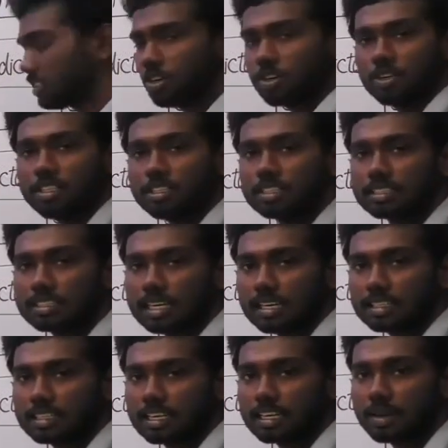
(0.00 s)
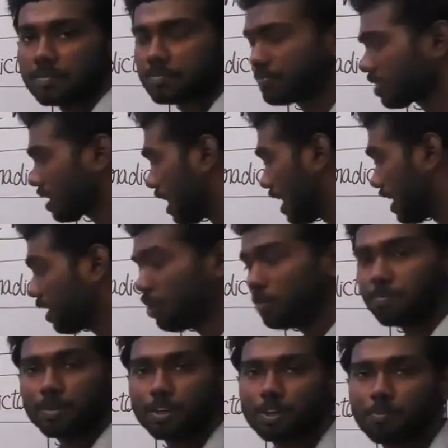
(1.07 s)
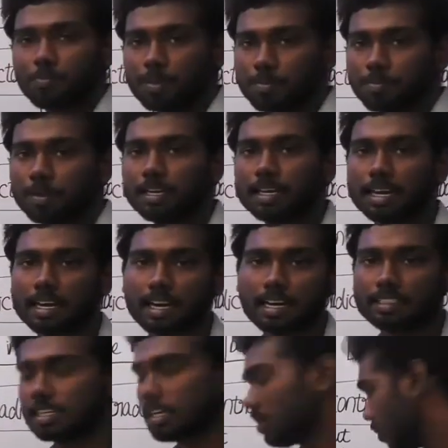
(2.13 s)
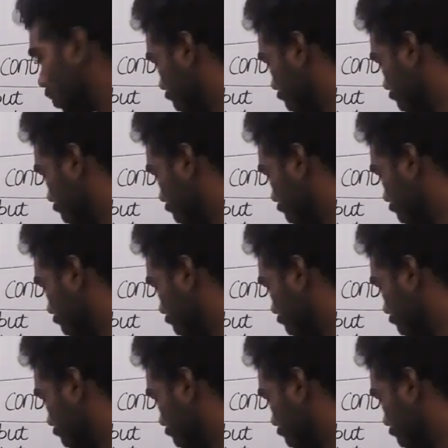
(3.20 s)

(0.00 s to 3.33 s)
one is sentence diagram. I hope you people can understand what is